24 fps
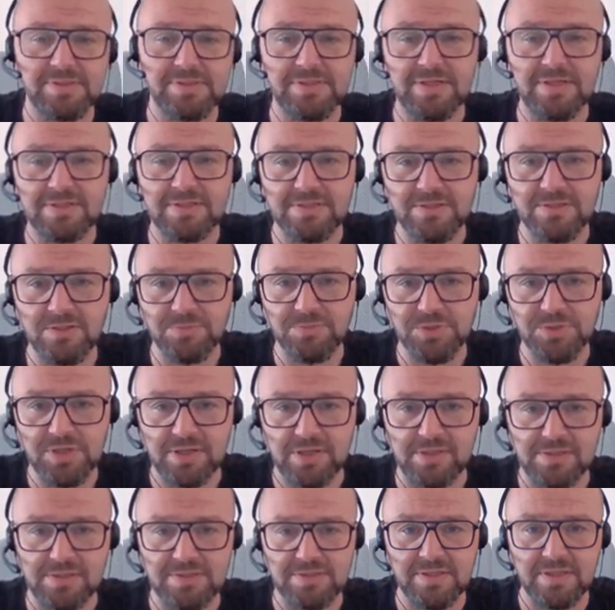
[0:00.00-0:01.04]
There are some
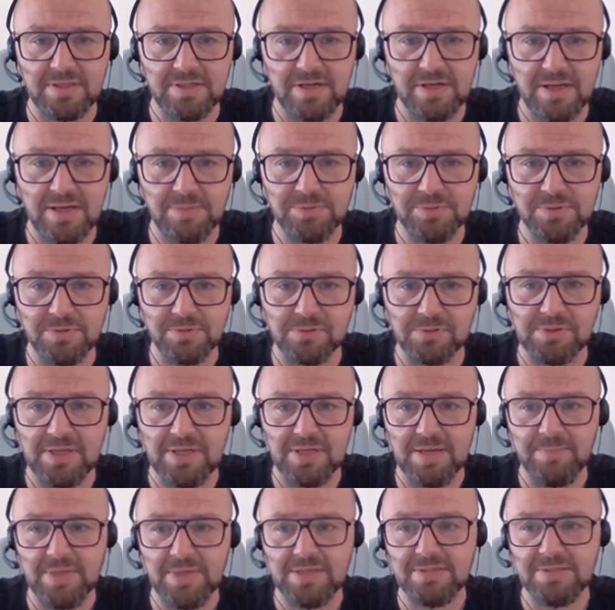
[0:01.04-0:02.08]
channels that are absolutely
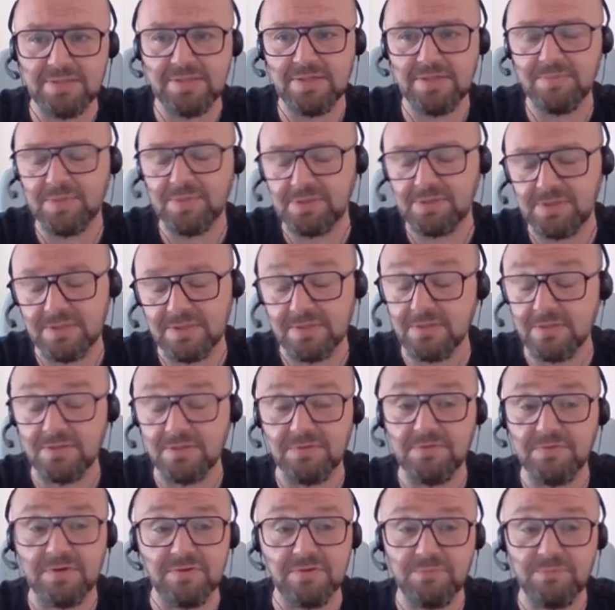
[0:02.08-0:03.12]
amazing, but there's only
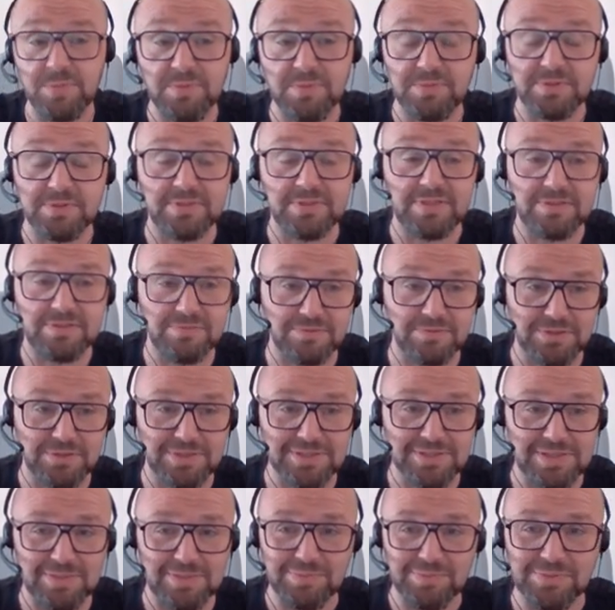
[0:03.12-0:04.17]
5 people there, for
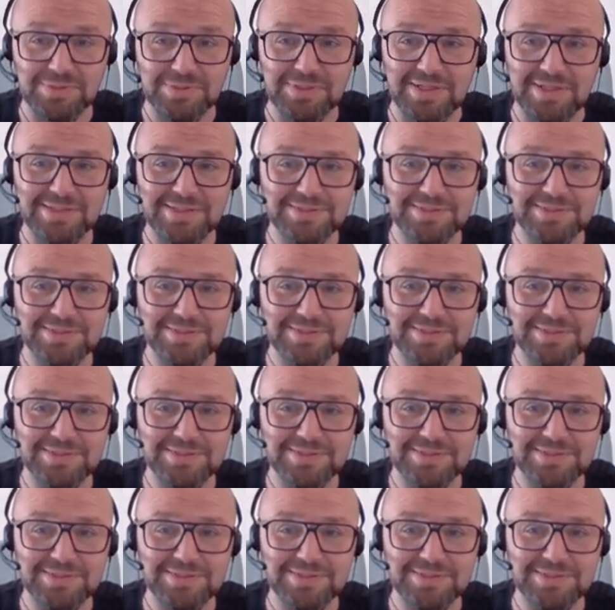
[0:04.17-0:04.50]
example.